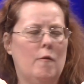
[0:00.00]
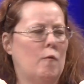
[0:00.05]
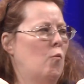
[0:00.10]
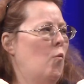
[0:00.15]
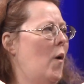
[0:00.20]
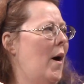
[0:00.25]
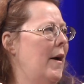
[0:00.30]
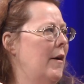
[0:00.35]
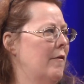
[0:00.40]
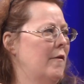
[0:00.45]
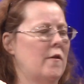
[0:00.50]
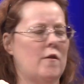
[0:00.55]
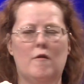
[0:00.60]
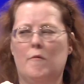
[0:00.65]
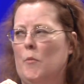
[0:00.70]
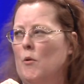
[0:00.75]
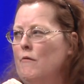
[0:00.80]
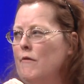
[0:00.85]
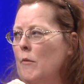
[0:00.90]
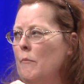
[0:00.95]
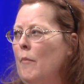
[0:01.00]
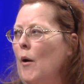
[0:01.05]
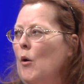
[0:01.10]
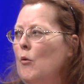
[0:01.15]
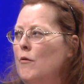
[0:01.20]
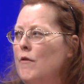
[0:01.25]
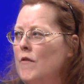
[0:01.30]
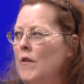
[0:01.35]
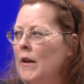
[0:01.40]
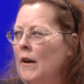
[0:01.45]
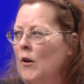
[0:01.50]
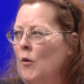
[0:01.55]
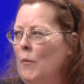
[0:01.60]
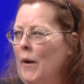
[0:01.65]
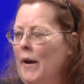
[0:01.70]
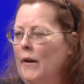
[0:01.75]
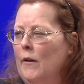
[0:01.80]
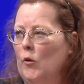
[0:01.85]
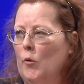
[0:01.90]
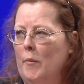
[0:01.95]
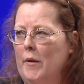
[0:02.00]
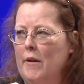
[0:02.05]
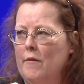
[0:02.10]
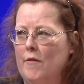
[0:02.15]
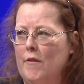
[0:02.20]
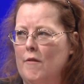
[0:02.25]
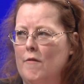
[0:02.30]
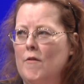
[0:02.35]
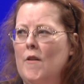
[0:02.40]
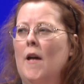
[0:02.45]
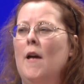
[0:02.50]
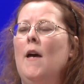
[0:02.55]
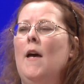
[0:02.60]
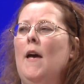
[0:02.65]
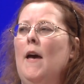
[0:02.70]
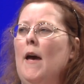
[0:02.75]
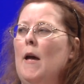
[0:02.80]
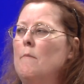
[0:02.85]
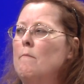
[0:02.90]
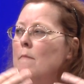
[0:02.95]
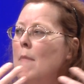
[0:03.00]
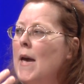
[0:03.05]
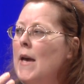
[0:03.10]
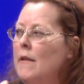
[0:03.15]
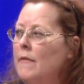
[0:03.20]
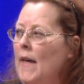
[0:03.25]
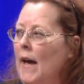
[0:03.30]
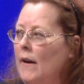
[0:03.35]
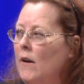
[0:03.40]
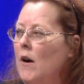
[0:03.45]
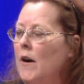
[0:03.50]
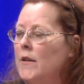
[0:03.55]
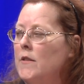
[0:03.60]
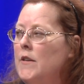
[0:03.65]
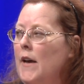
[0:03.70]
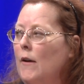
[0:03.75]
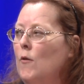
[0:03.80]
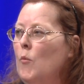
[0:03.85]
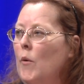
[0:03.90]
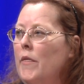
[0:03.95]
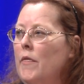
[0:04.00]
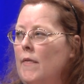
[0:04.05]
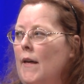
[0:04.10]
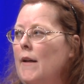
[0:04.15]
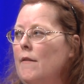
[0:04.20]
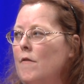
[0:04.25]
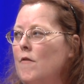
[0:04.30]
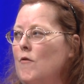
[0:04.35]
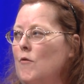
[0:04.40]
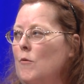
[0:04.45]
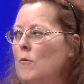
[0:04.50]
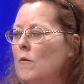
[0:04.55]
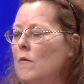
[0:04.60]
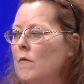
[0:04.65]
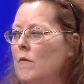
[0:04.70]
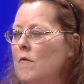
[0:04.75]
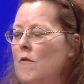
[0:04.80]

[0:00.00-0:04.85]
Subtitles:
of why isn't this person posting on a regular basis and make that contact with that student.